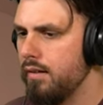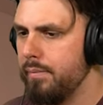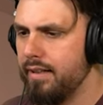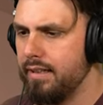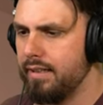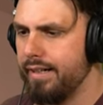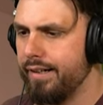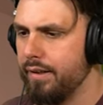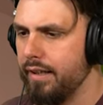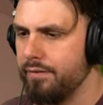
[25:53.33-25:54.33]
Make like, I
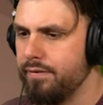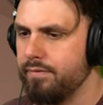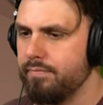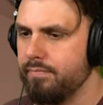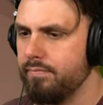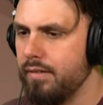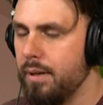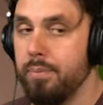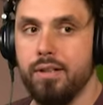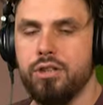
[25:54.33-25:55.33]
don't know, like
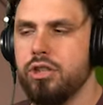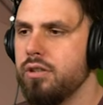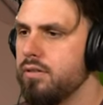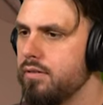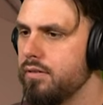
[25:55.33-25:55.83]
a bunch.